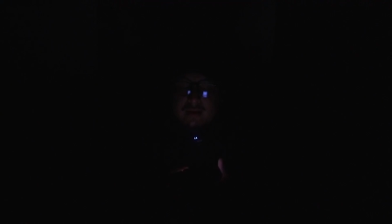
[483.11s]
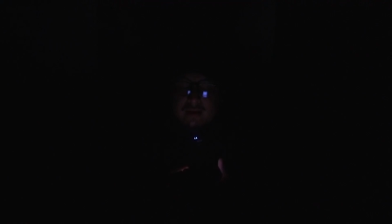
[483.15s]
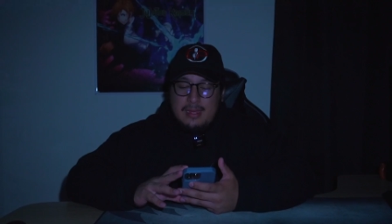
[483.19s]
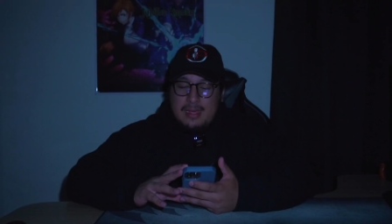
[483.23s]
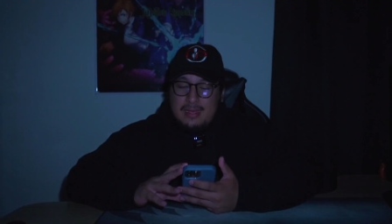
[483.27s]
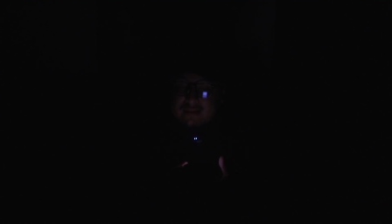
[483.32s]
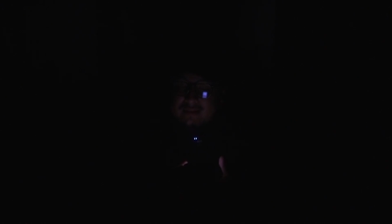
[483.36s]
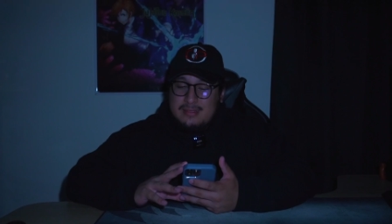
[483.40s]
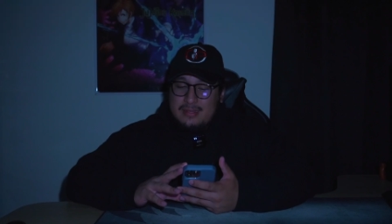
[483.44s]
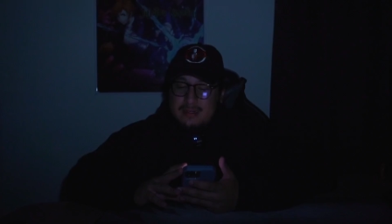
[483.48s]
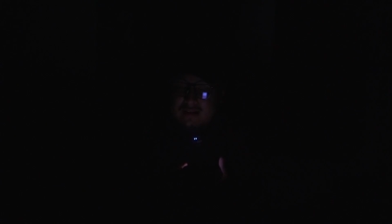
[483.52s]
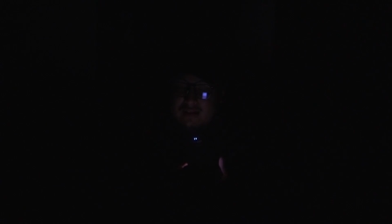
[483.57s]
It
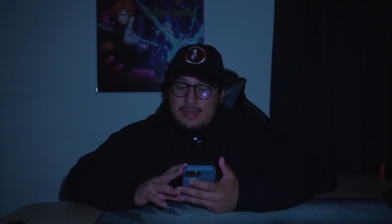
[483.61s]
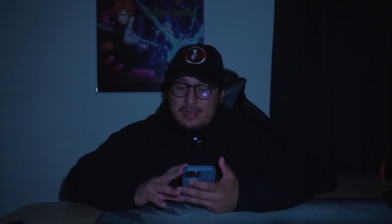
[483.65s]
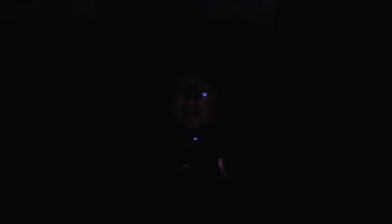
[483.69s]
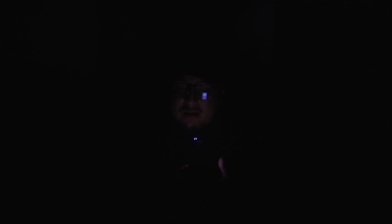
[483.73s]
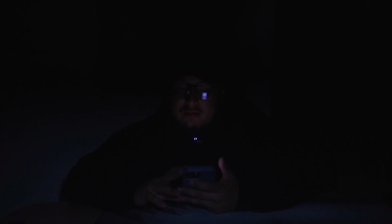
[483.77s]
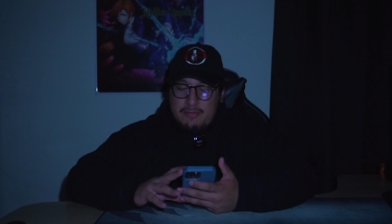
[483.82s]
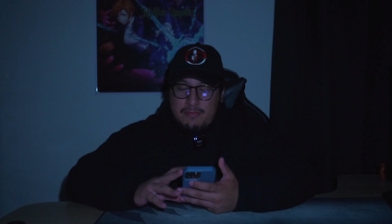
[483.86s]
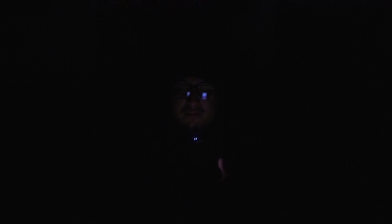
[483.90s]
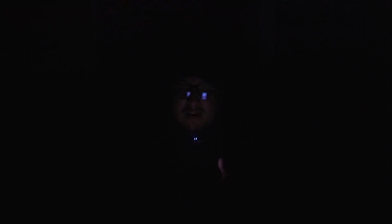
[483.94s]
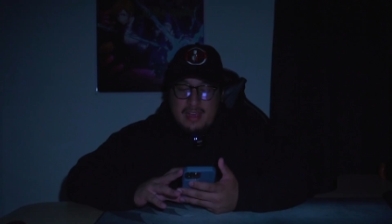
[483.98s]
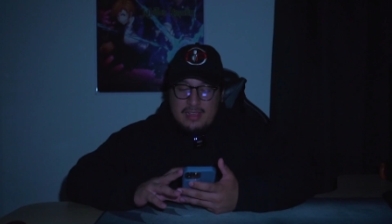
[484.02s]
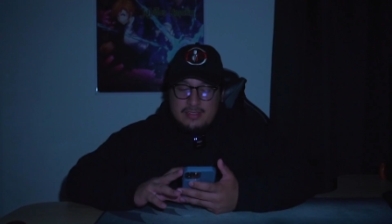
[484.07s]
has a, a
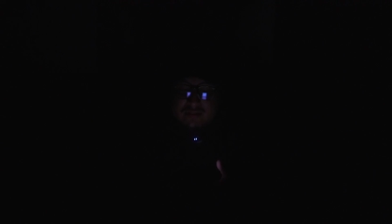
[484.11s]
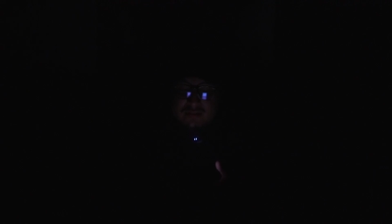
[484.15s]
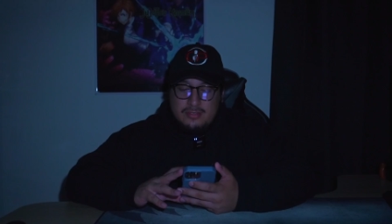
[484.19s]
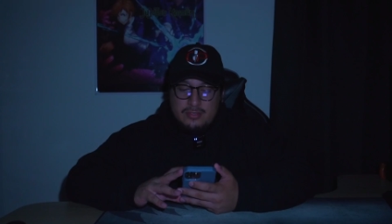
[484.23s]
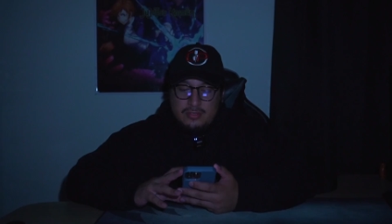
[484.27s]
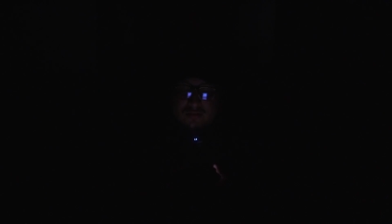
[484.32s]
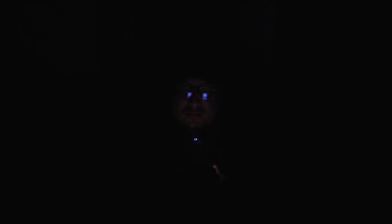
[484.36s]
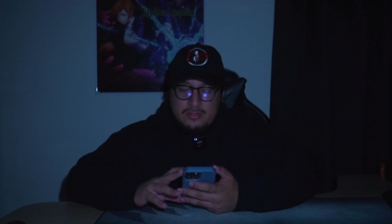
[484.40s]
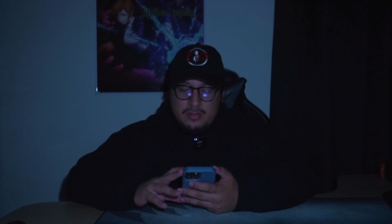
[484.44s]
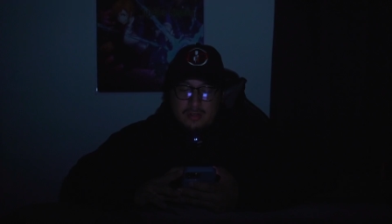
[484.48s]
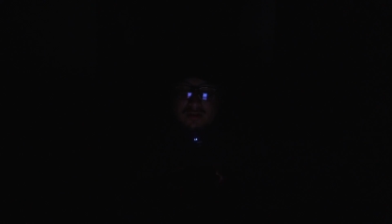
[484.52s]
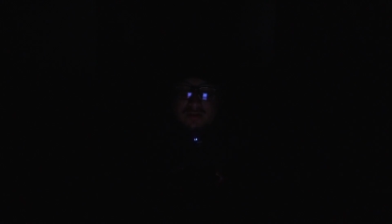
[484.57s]
faster
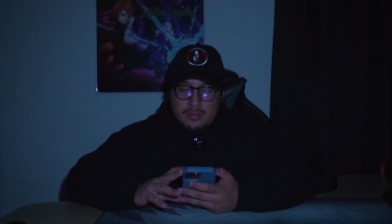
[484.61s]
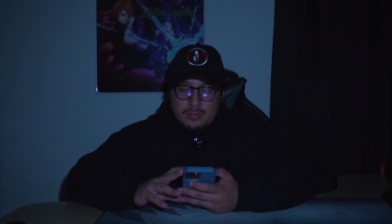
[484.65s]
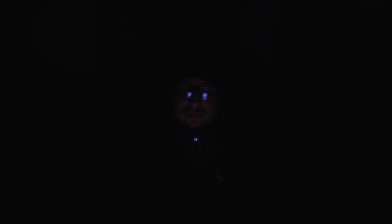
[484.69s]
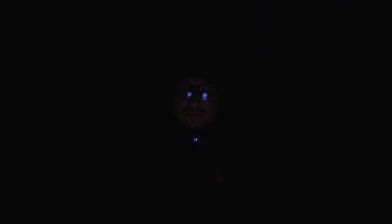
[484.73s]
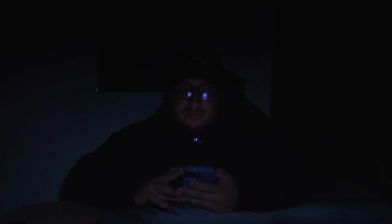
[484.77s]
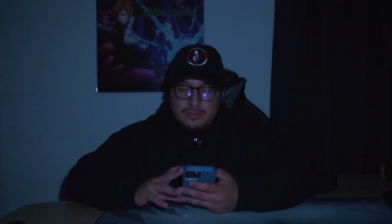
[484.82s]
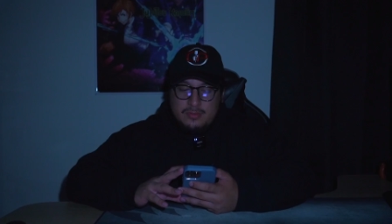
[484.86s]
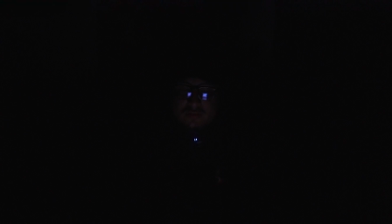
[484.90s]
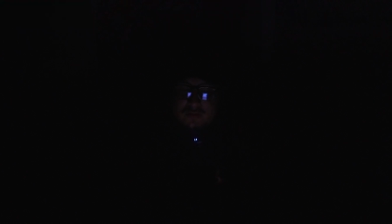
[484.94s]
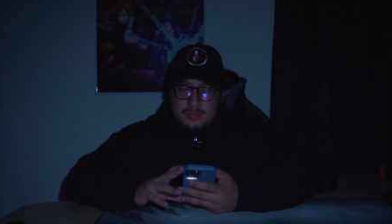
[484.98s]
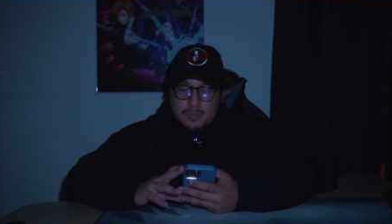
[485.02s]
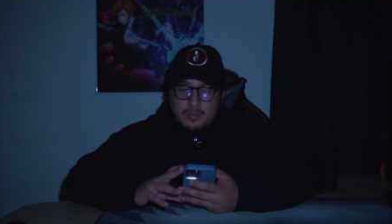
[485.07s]
strobe.
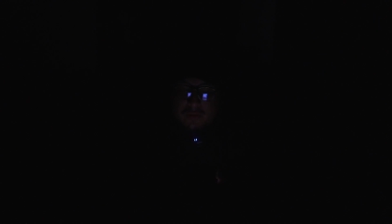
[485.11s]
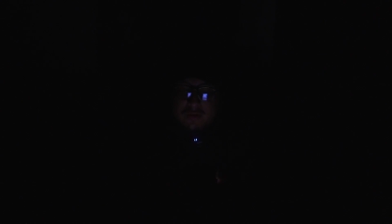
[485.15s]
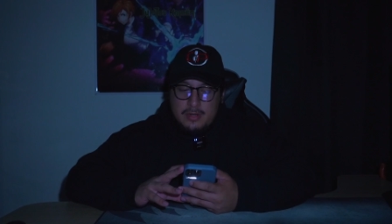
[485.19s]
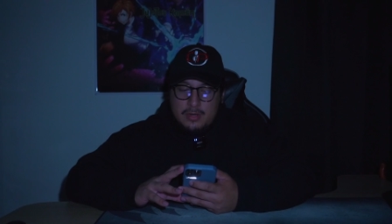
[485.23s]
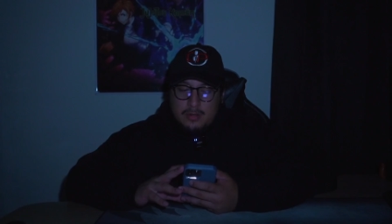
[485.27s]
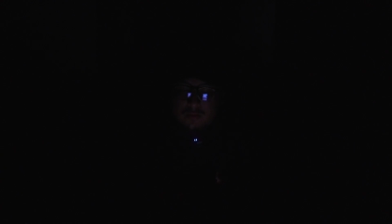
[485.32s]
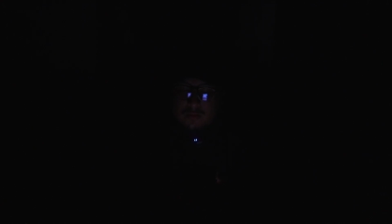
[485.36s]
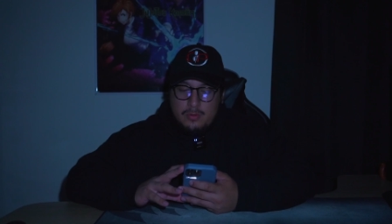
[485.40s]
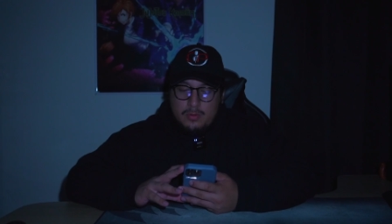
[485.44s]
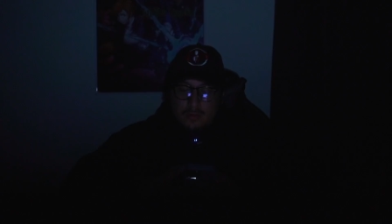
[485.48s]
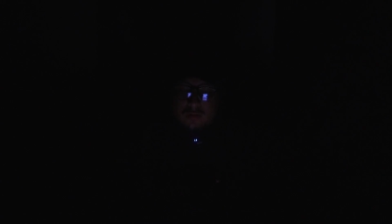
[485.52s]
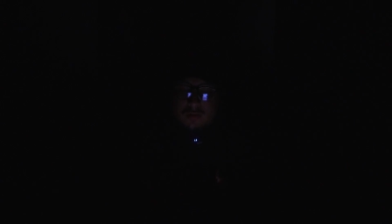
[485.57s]
So it's pretty
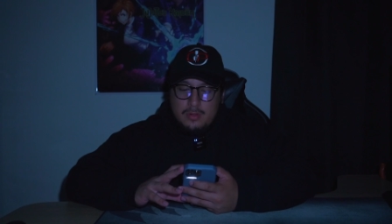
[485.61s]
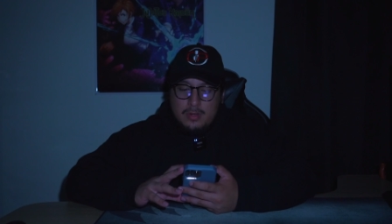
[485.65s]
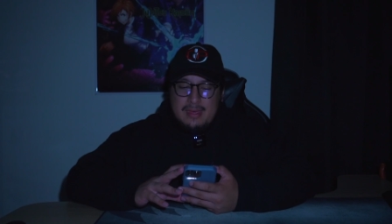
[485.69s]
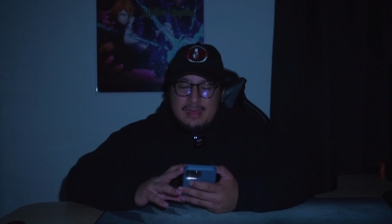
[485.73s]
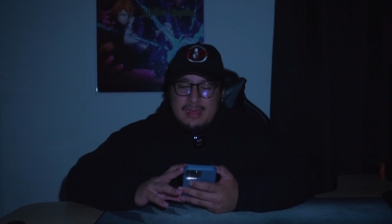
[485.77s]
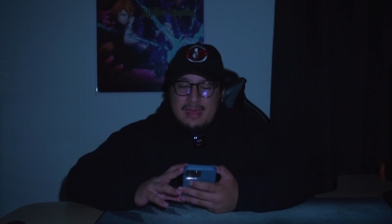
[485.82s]
cool.